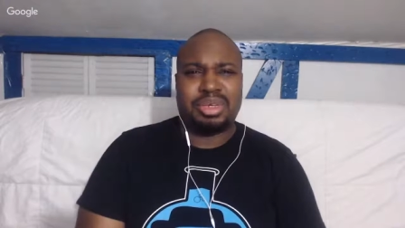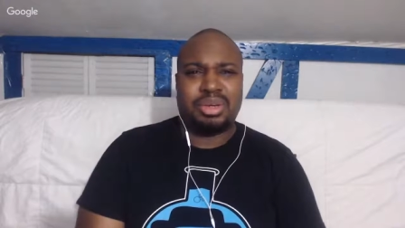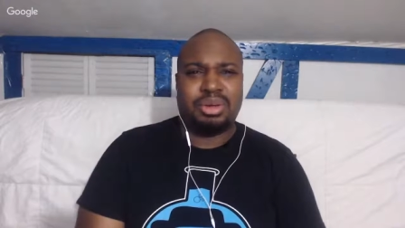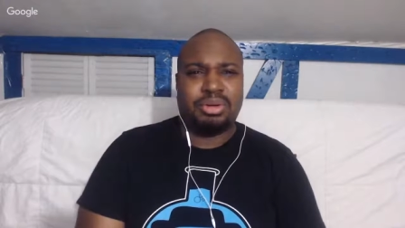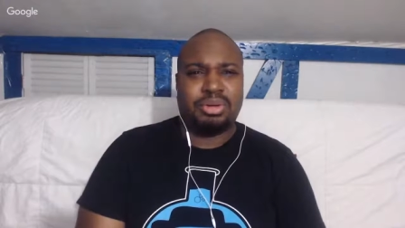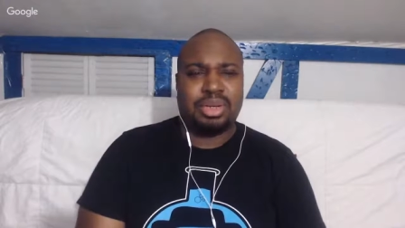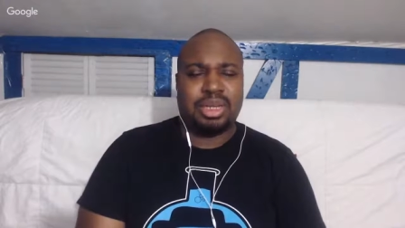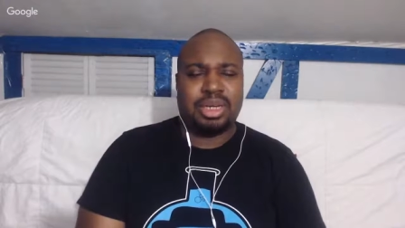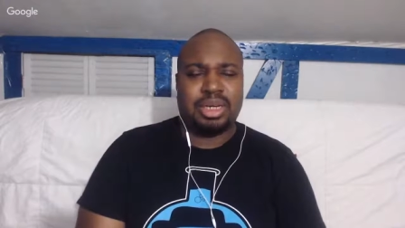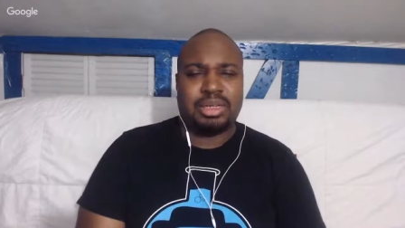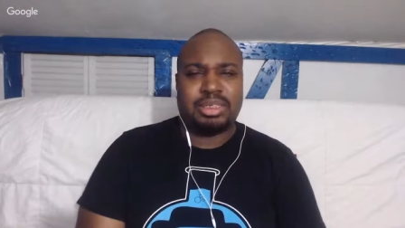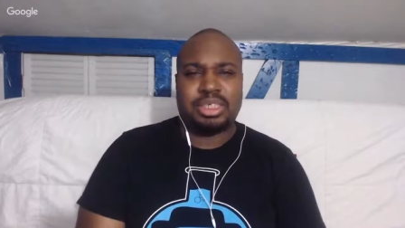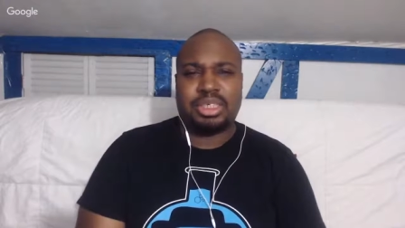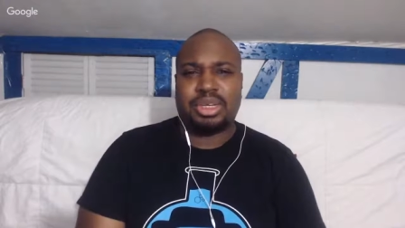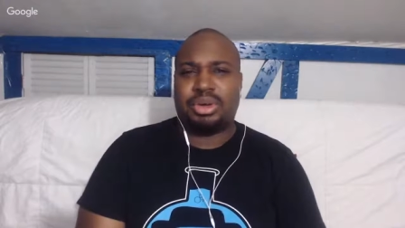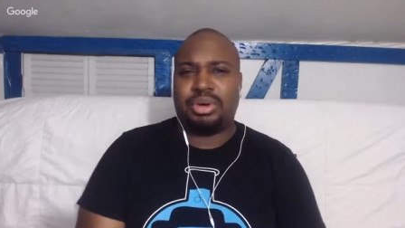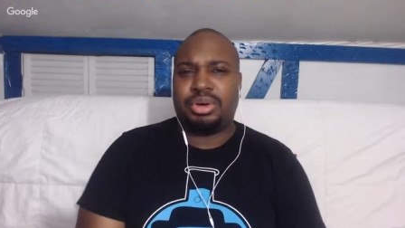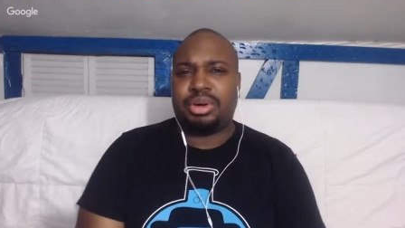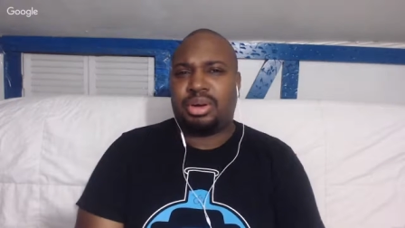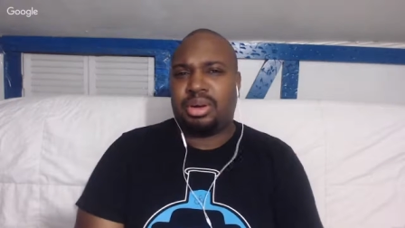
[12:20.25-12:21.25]
you know, they
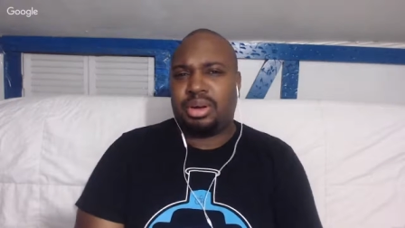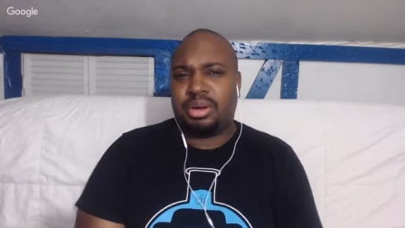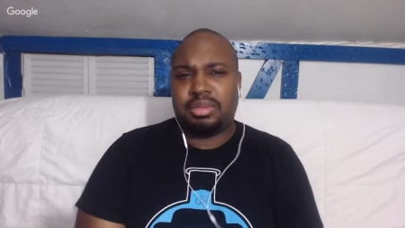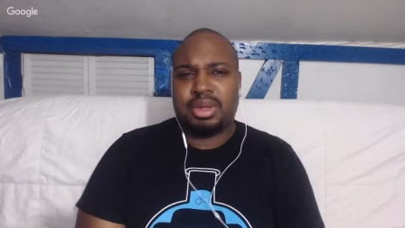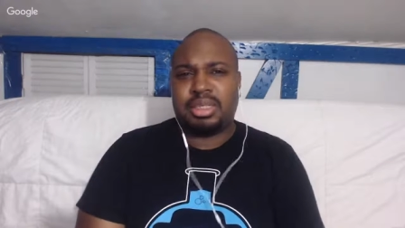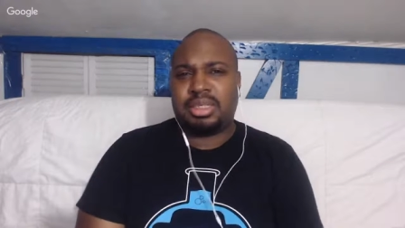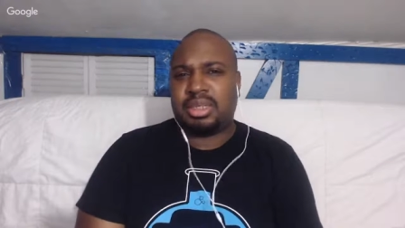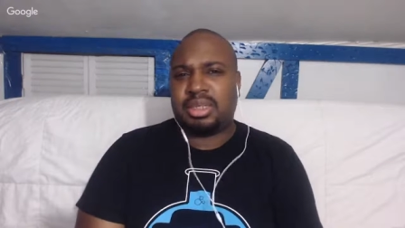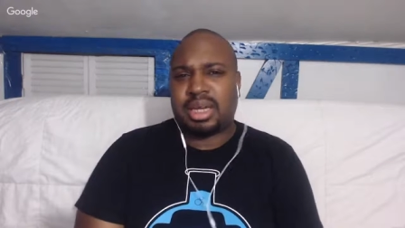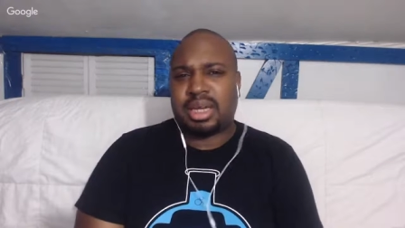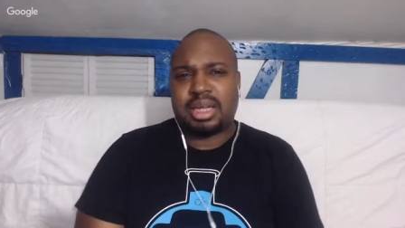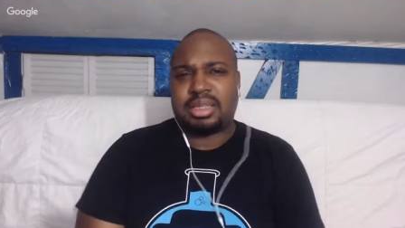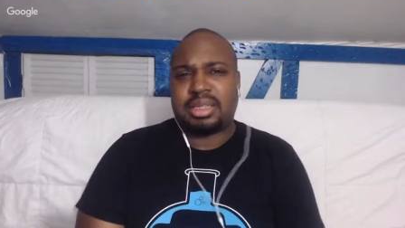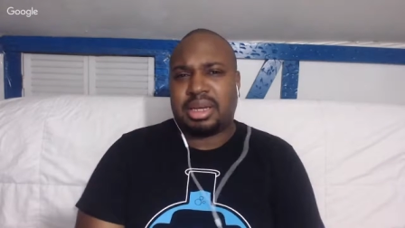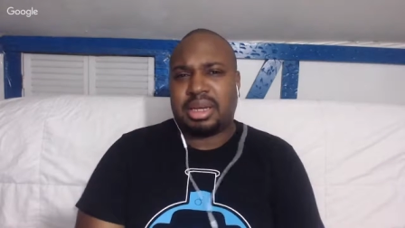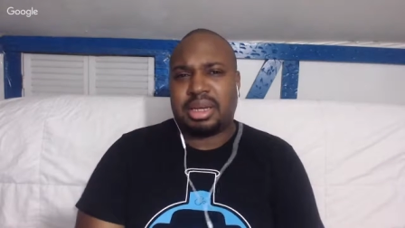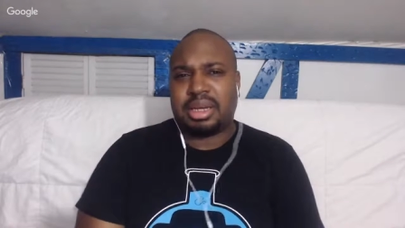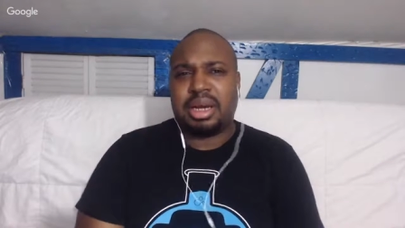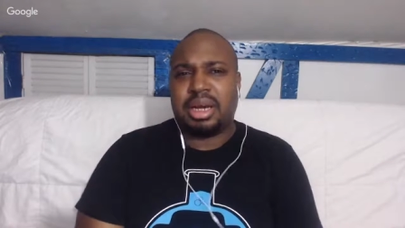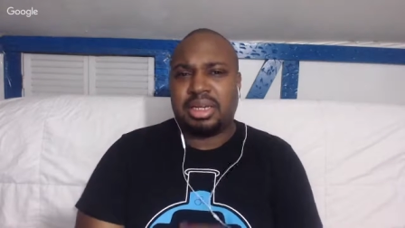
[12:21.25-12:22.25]
slaughtered them, they took
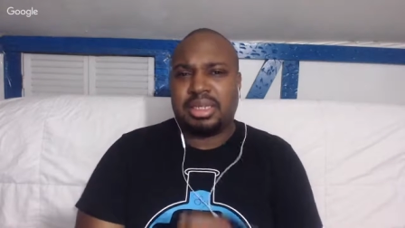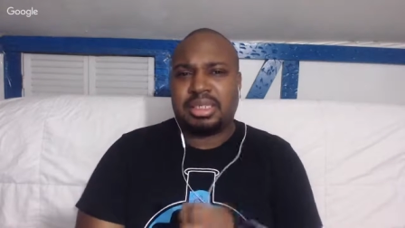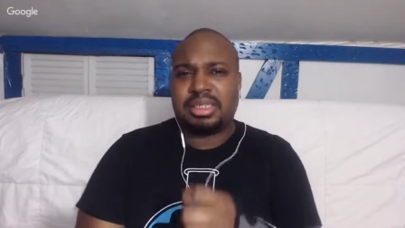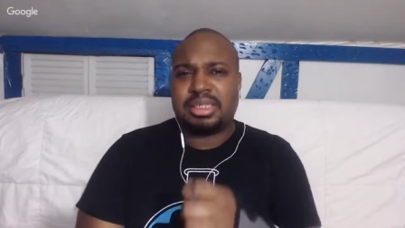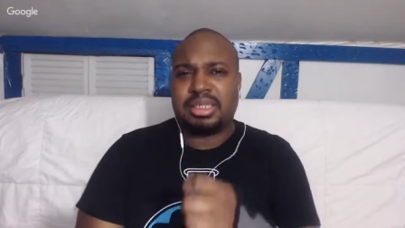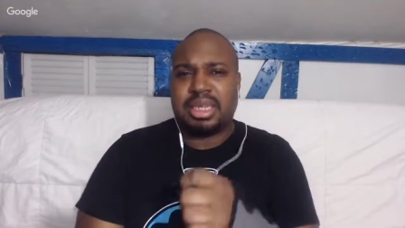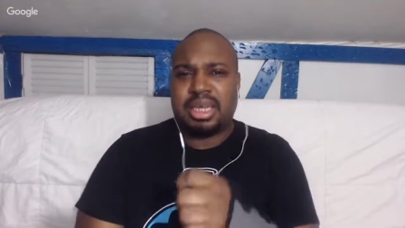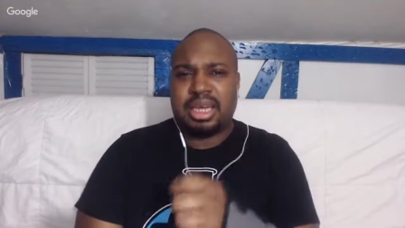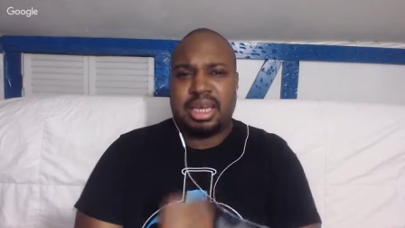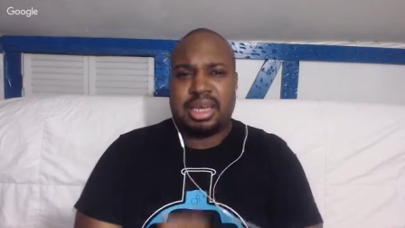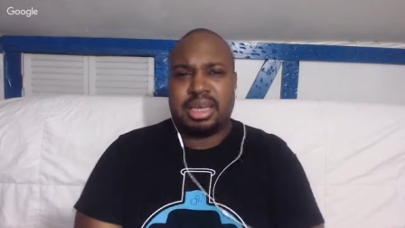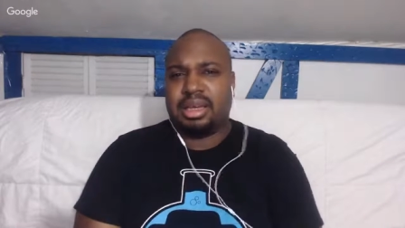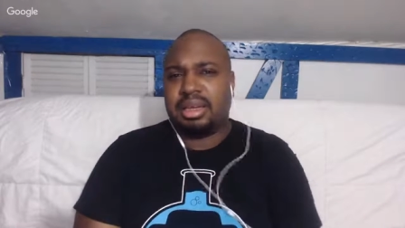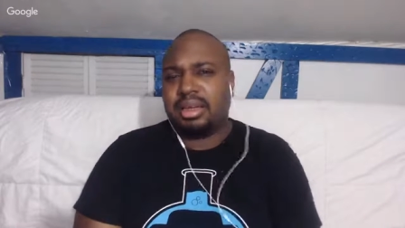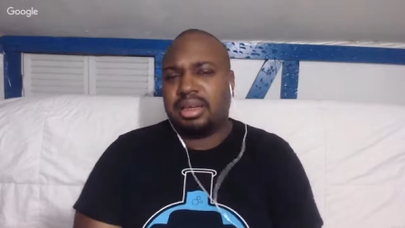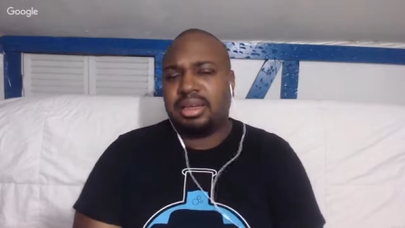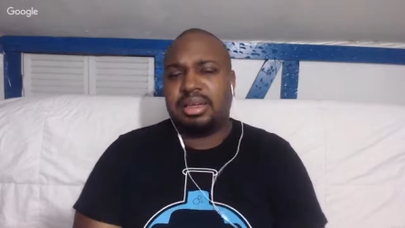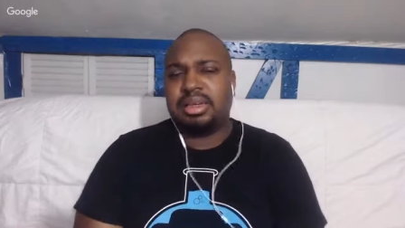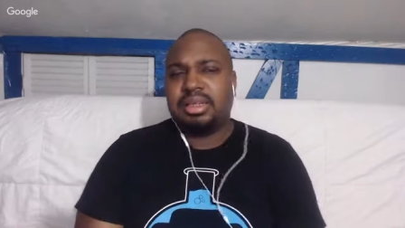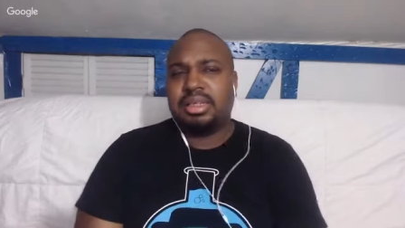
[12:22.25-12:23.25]
out the guts, they
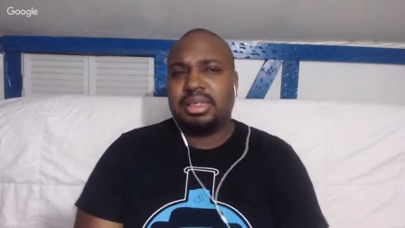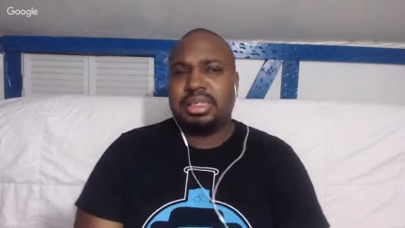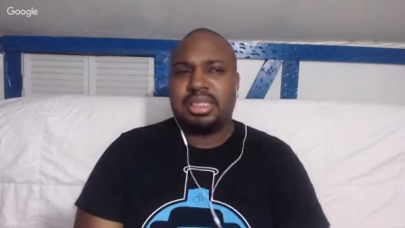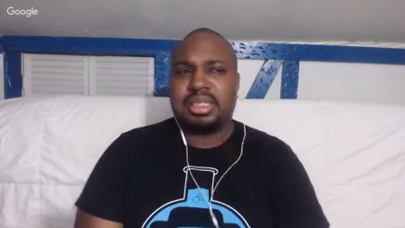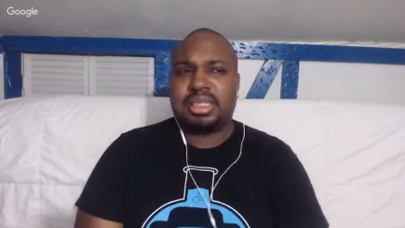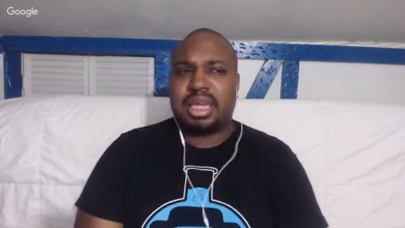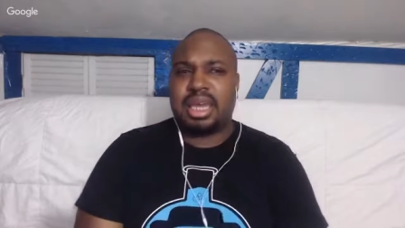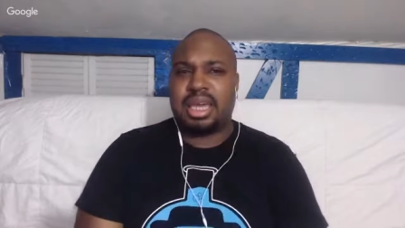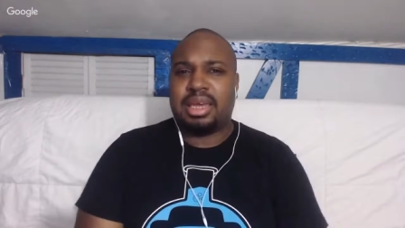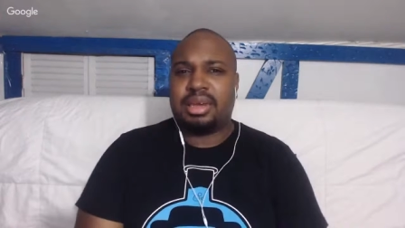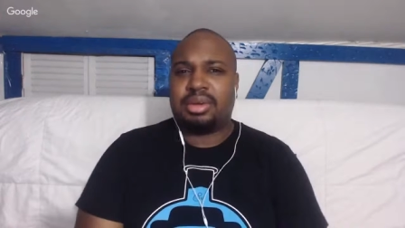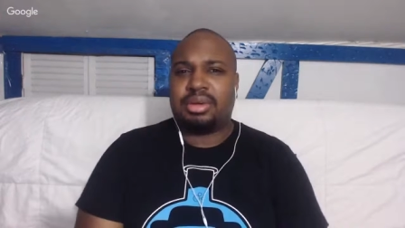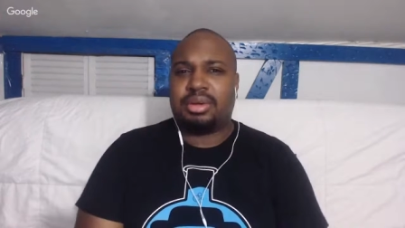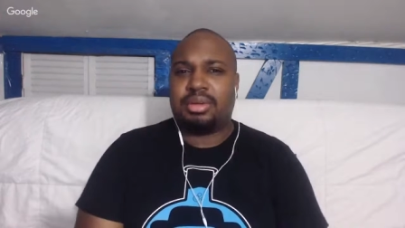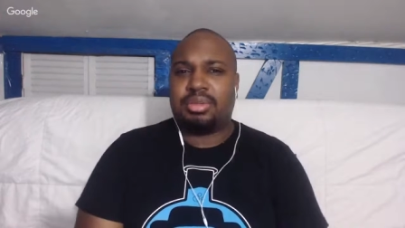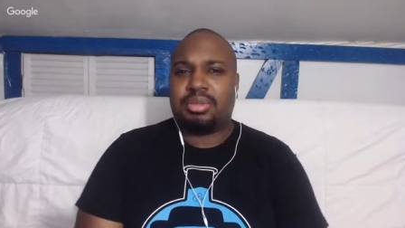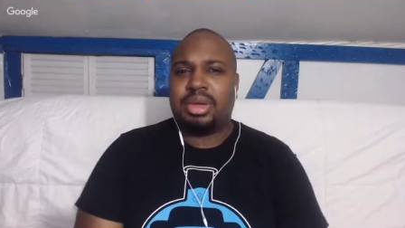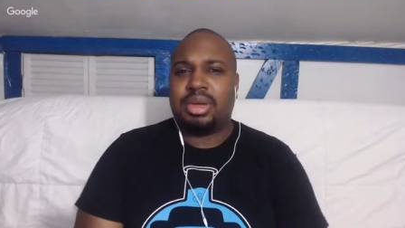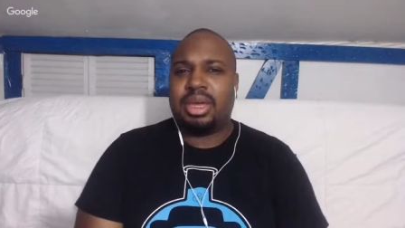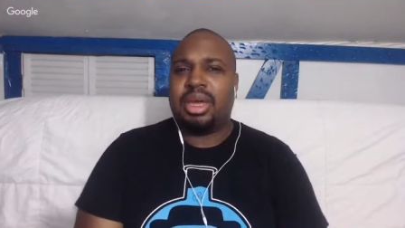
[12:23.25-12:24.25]
skinned
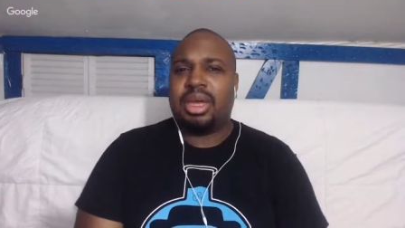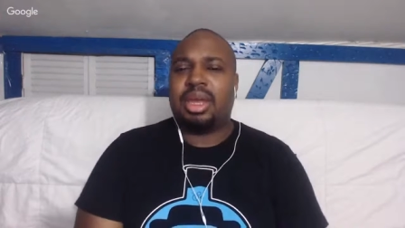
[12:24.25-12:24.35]
them,